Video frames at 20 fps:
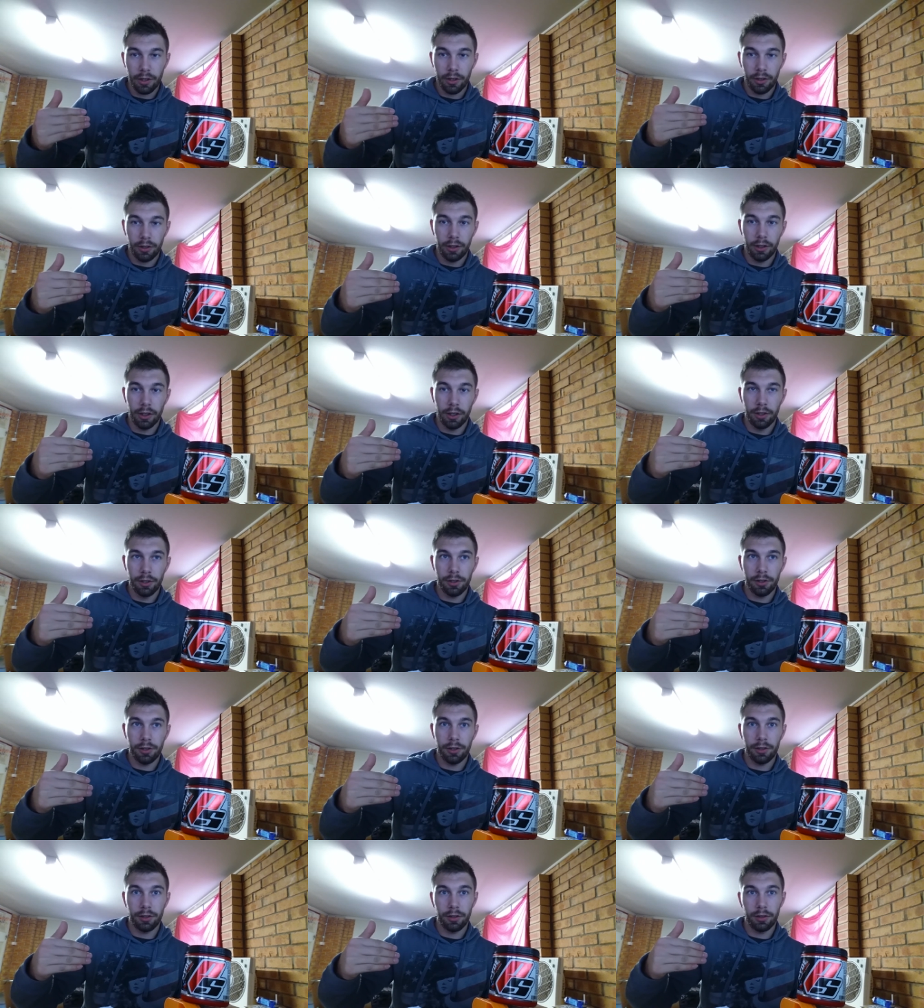you
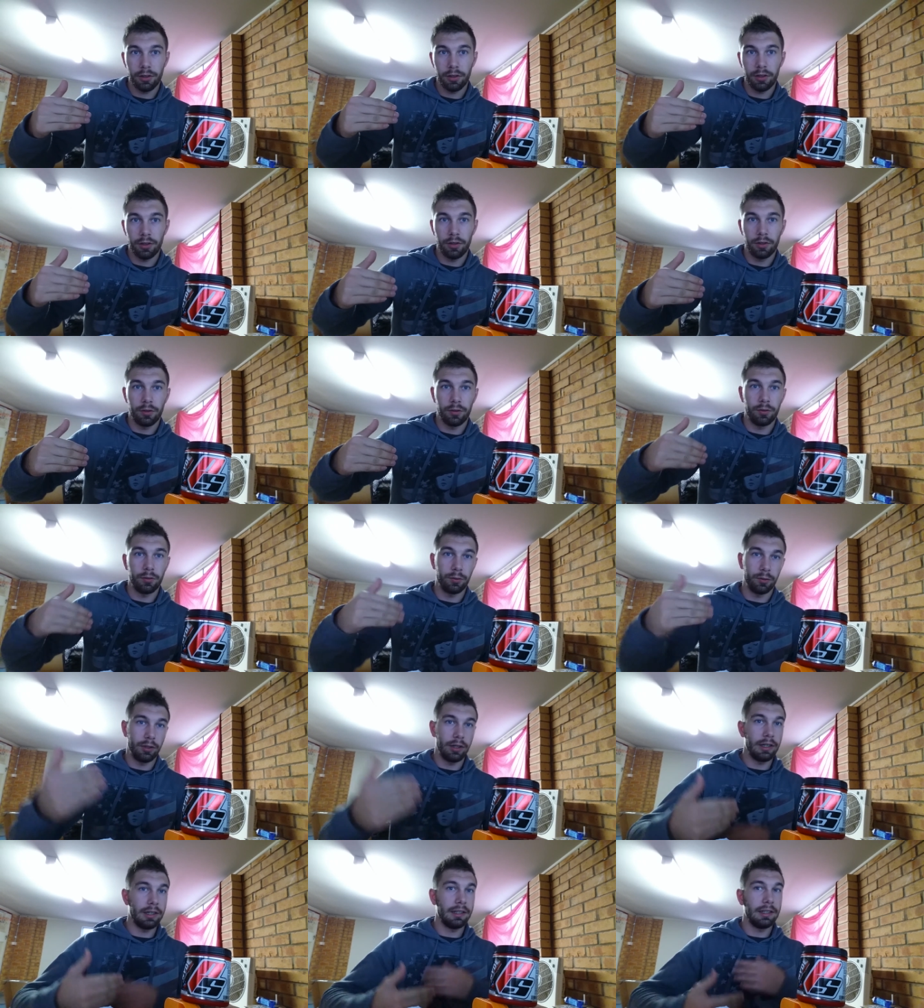don't
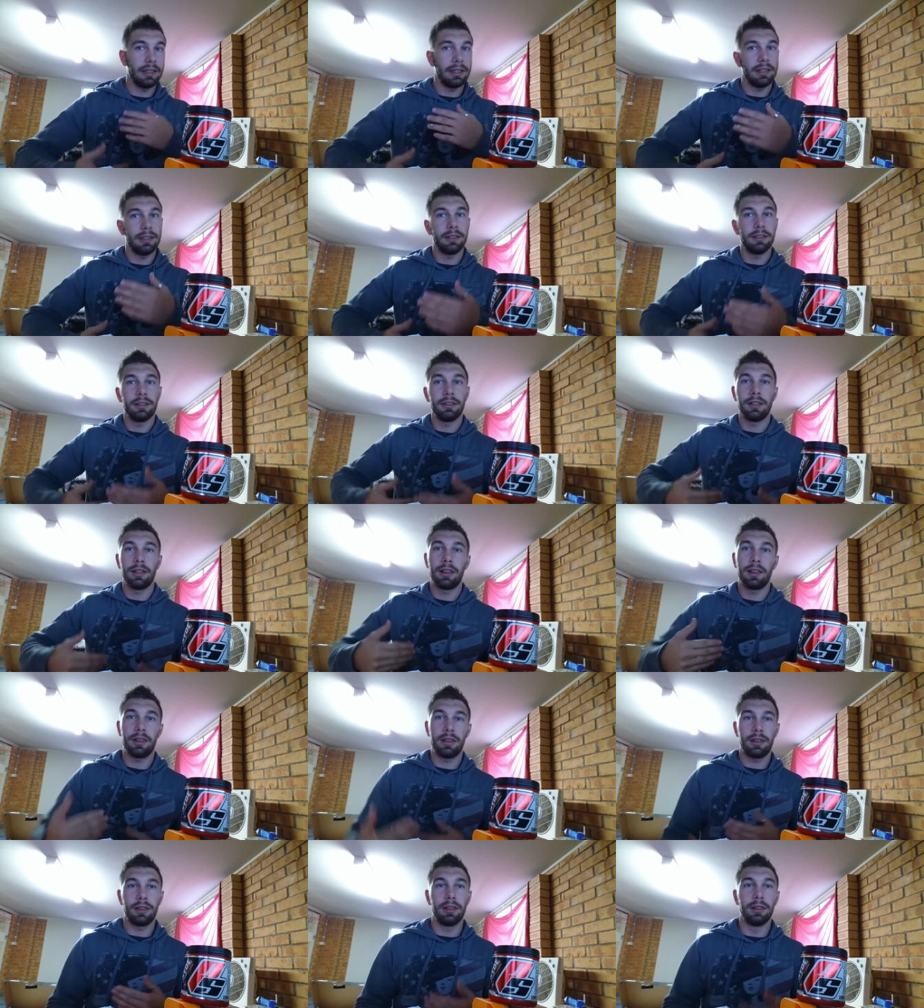really
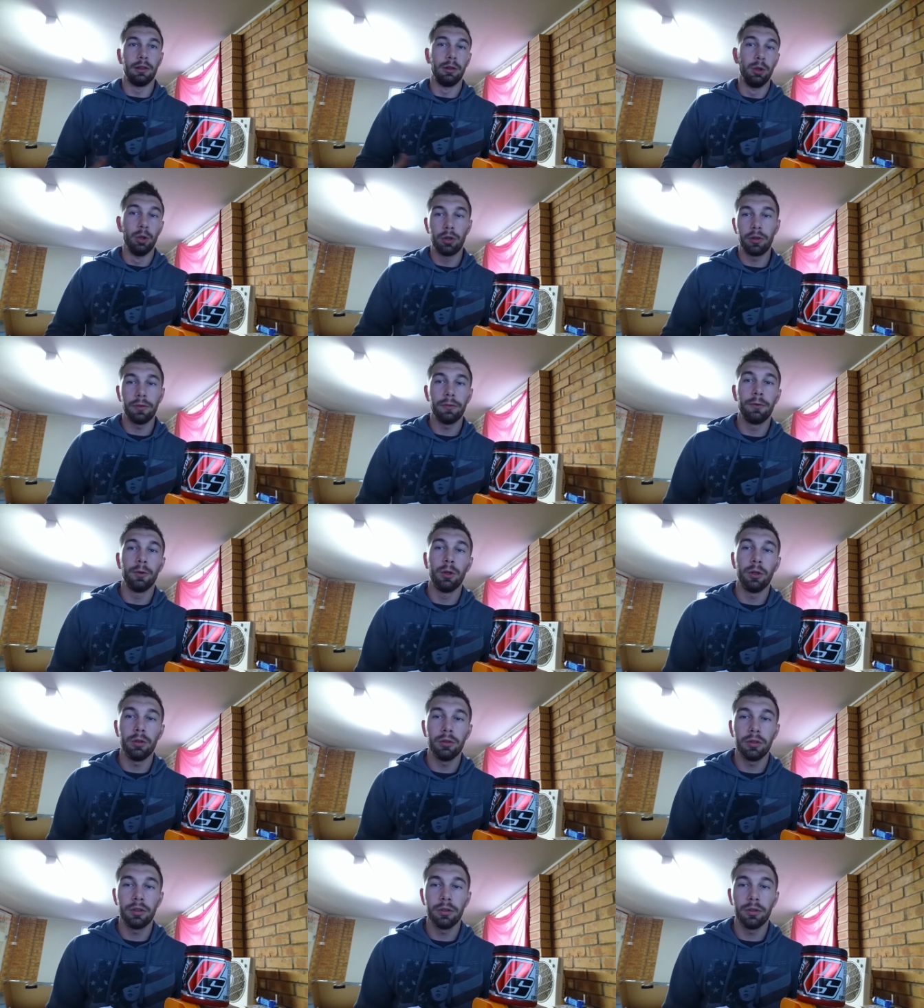look
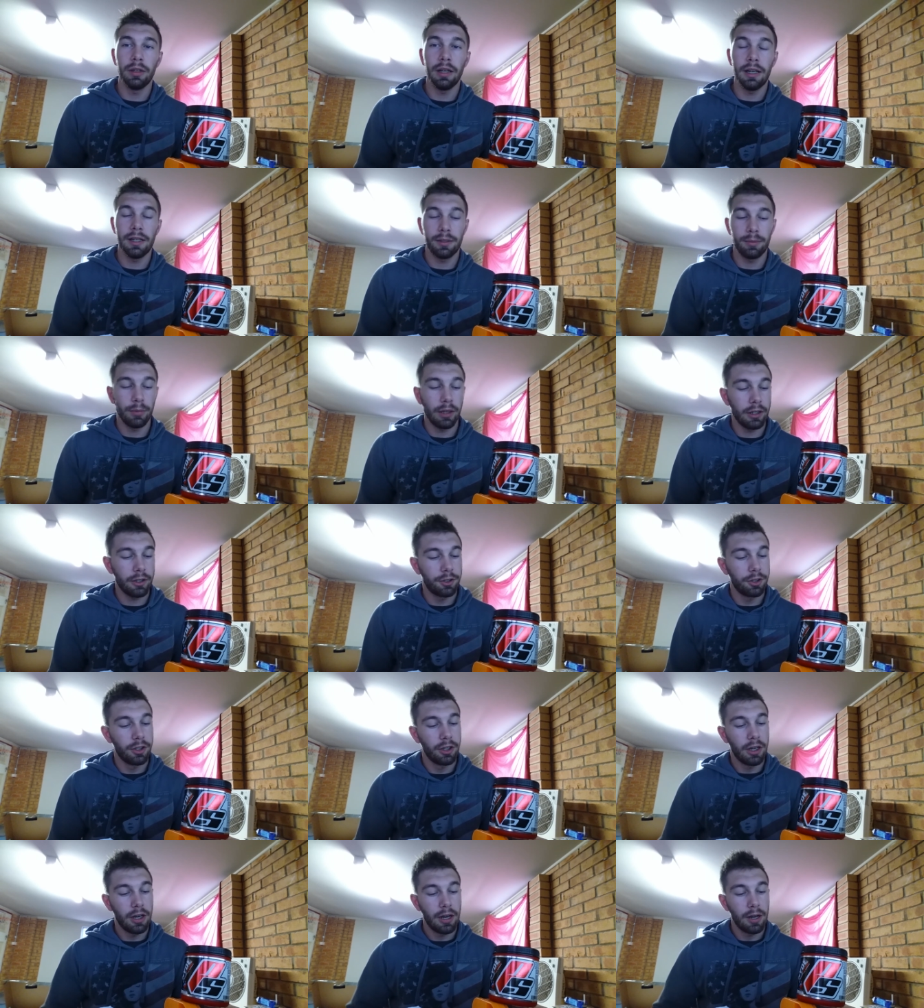forward to it as
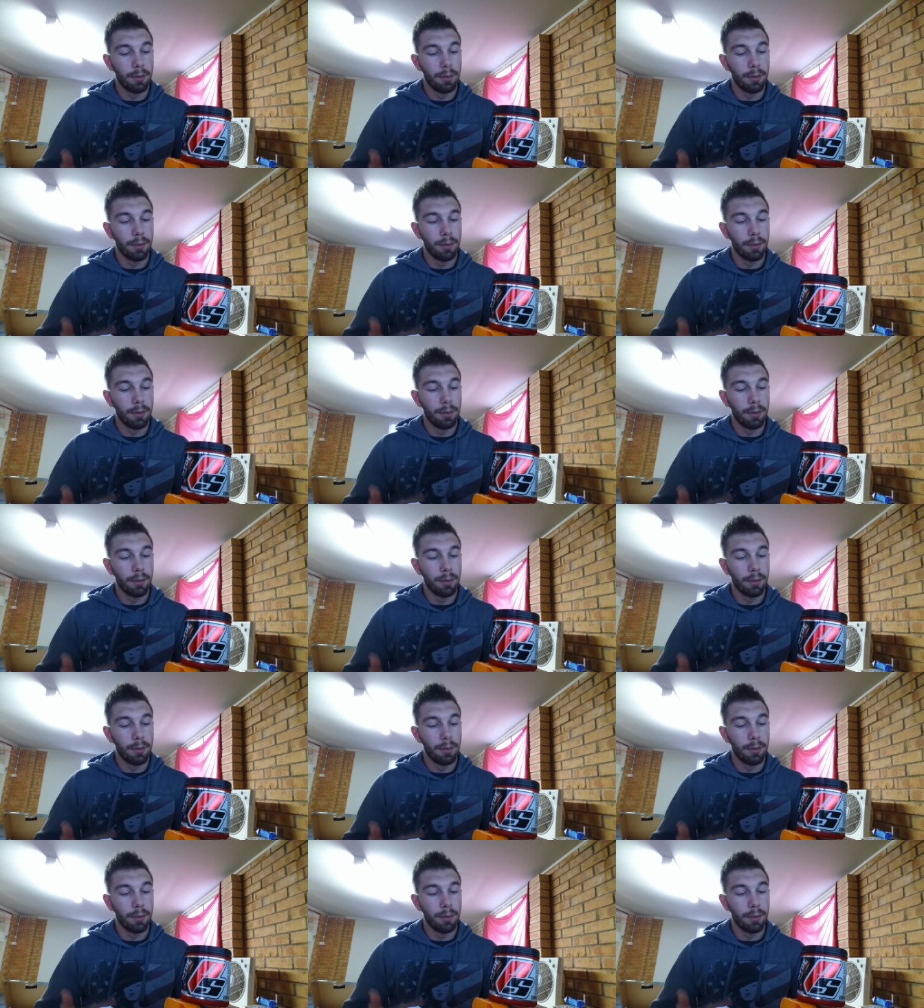much,